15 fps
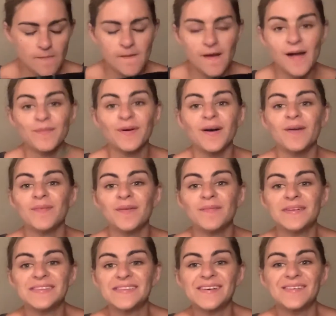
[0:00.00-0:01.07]
I'm all by
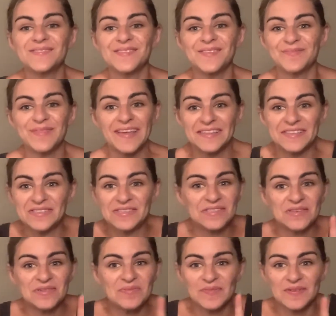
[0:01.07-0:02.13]
myself, so I'm like
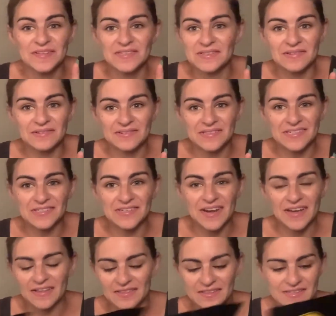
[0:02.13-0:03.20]
super stoked to try
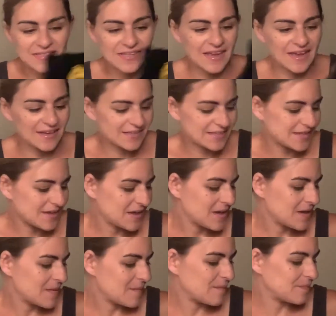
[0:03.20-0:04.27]
all these snacks.
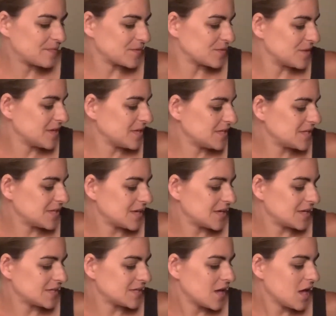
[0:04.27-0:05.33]
So this
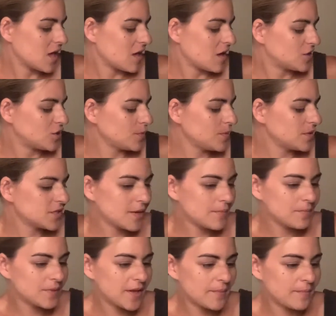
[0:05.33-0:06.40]
is 100%
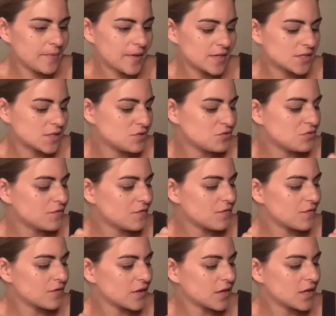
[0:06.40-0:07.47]
plant-based,
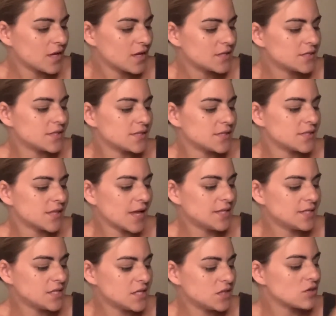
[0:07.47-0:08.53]
gluten-free, since
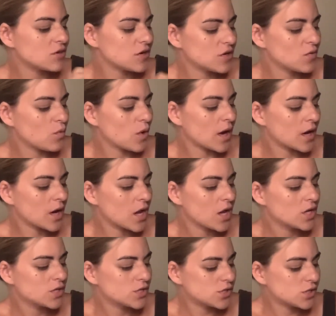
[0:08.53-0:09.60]
1931,
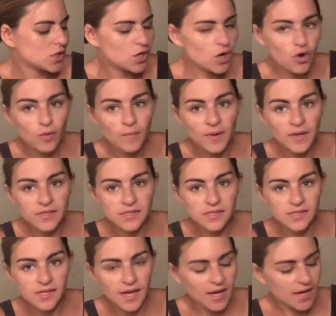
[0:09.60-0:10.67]
Sonoma
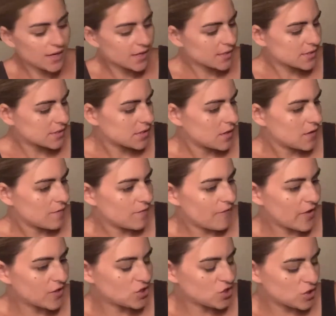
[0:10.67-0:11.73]
snacks,
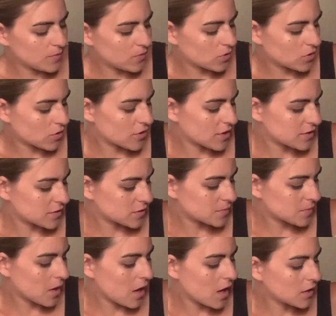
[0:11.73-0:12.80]
vegetable crisp,
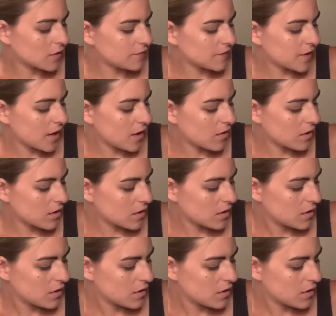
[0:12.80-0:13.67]
cauliflower,